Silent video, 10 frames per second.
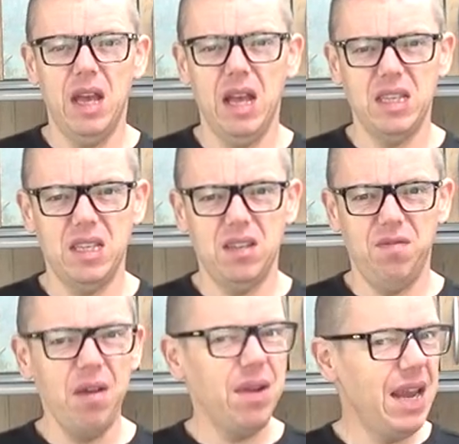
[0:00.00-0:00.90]
It's
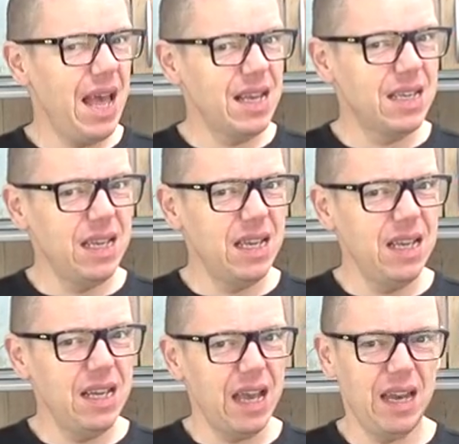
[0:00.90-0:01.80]
very
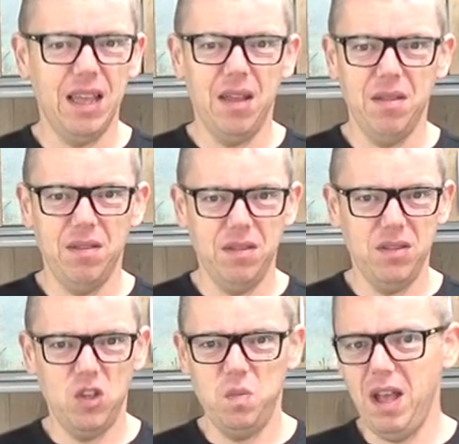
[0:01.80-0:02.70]
nasty and it
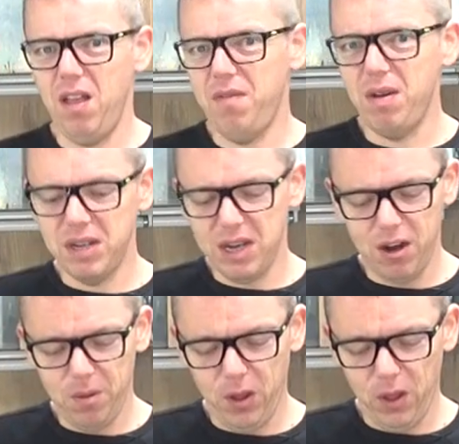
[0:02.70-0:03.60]
can smell very
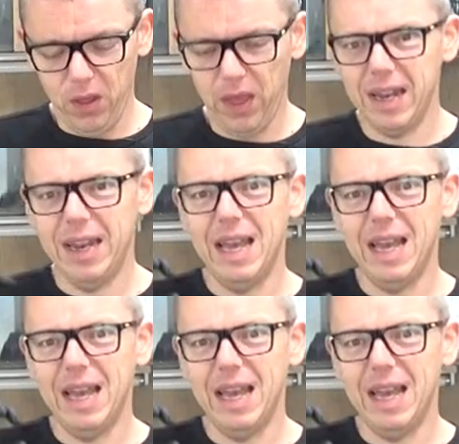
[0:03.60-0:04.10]
terrible and